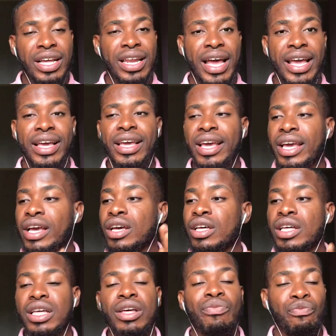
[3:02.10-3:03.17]
like
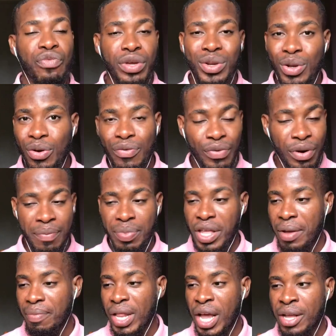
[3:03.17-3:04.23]
video from
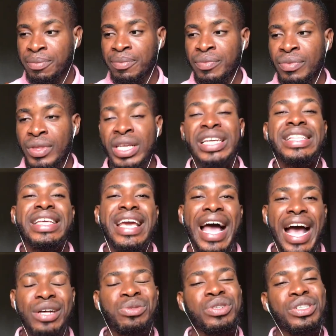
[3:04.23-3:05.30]
them. Like, they
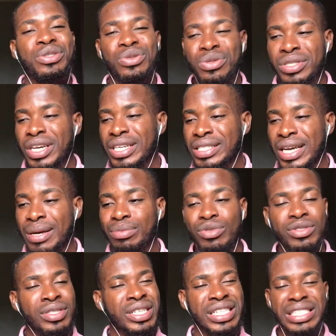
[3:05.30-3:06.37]
actually took their time to
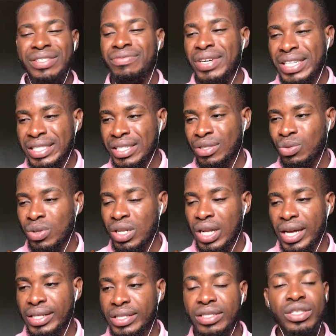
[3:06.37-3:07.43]
deliver this one.
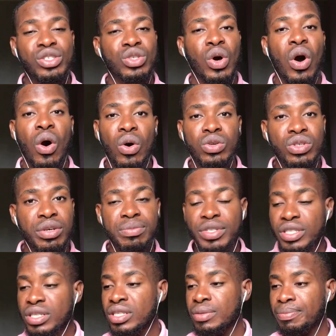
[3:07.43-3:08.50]
Like, this is awesome,
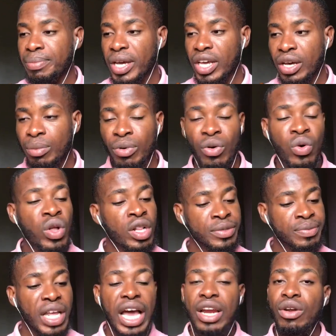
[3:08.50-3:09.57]
this is impeccable.
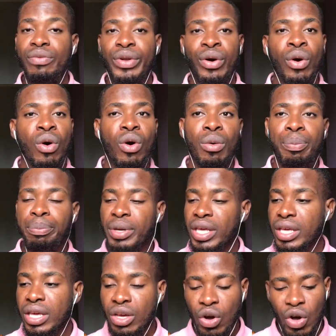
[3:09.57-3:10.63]
I love the whole
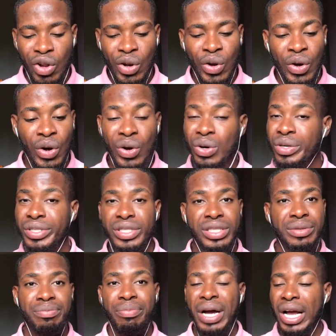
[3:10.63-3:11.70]
pinky color,
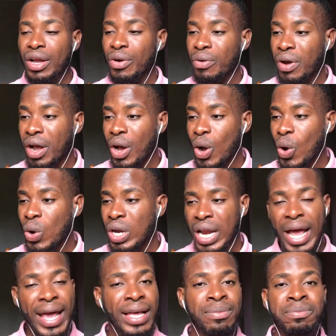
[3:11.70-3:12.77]
the background,
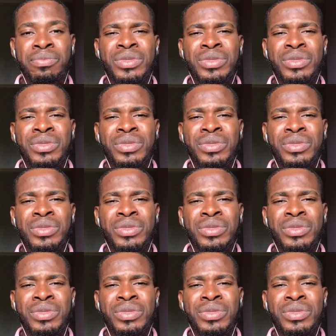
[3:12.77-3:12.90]
like